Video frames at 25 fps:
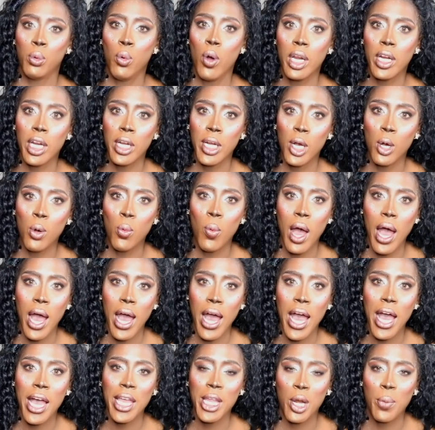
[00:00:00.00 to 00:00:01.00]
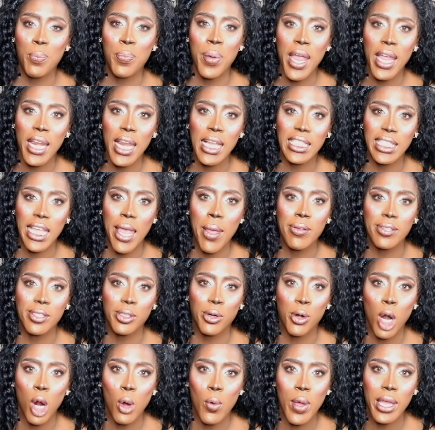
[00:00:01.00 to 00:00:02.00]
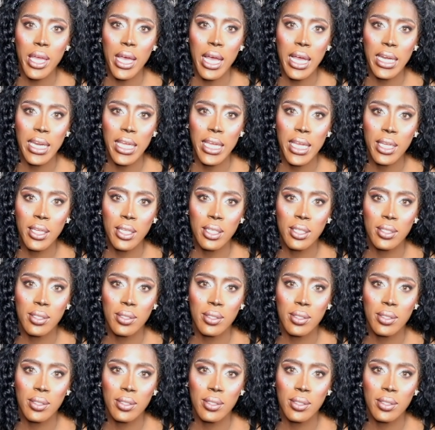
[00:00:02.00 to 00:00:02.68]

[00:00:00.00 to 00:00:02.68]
you wanna know why your penis keeps growing, honey?